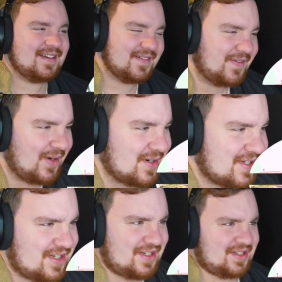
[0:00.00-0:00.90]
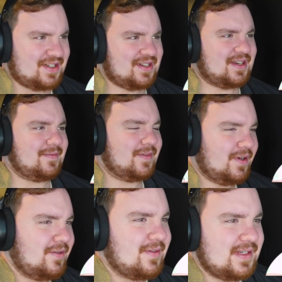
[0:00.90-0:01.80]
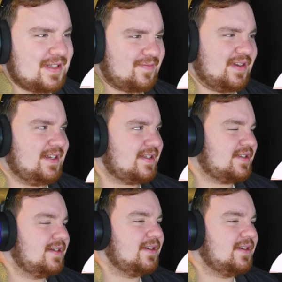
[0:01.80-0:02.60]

Of course, just look at him. Yo, what is this place?